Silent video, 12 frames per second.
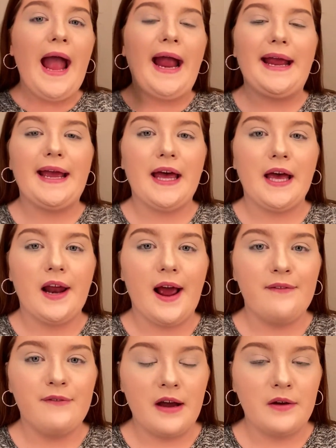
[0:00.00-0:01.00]
and
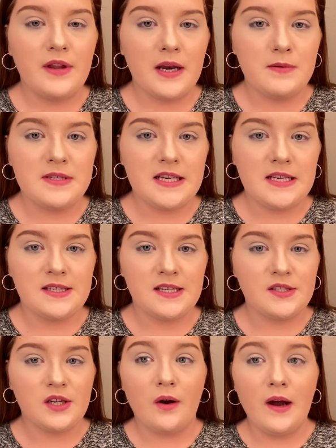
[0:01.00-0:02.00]
I found that it was
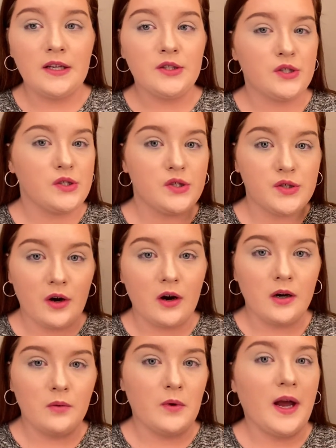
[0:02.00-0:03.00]
easiest to go ahead and just
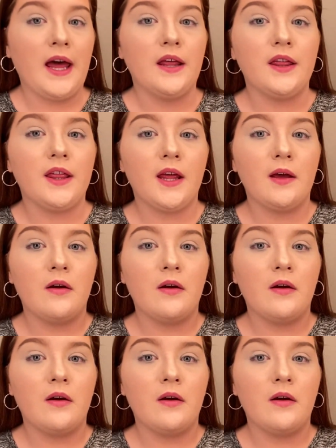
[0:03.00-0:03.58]
start with